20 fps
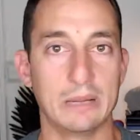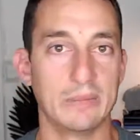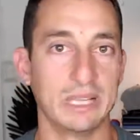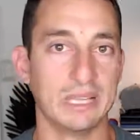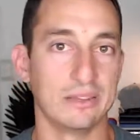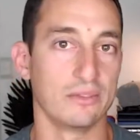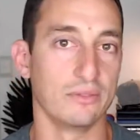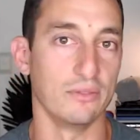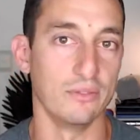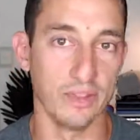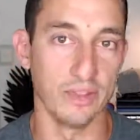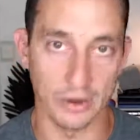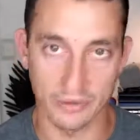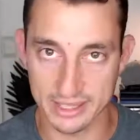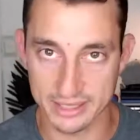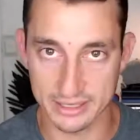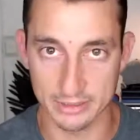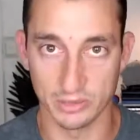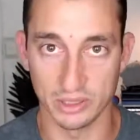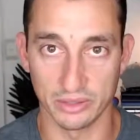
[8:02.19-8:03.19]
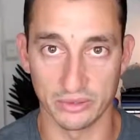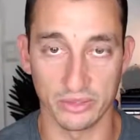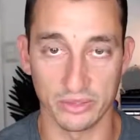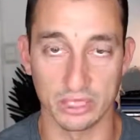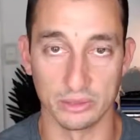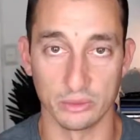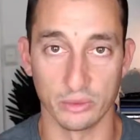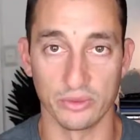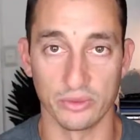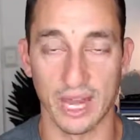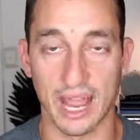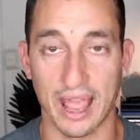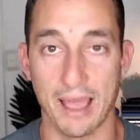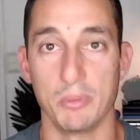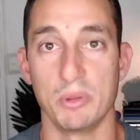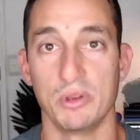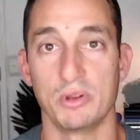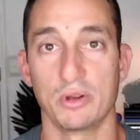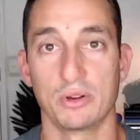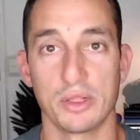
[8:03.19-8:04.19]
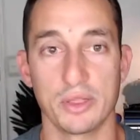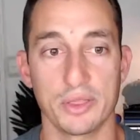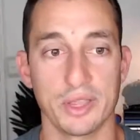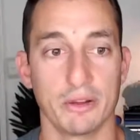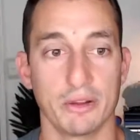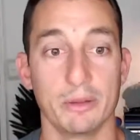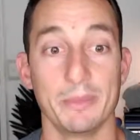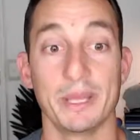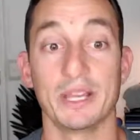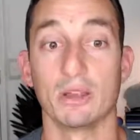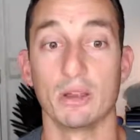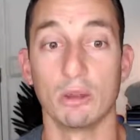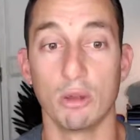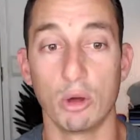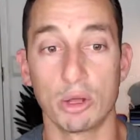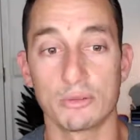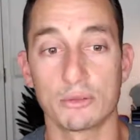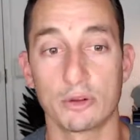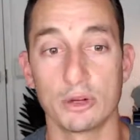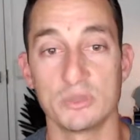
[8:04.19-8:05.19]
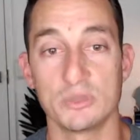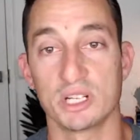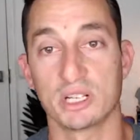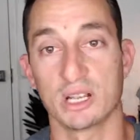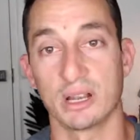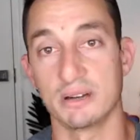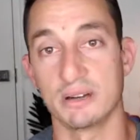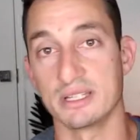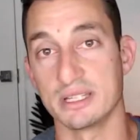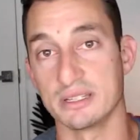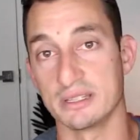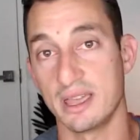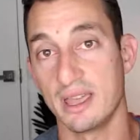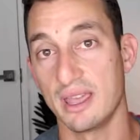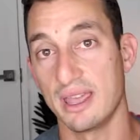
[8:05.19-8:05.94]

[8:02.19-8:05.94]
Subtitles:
It's very similar signals that happened on Ethereum and a lot of cryptocurrencies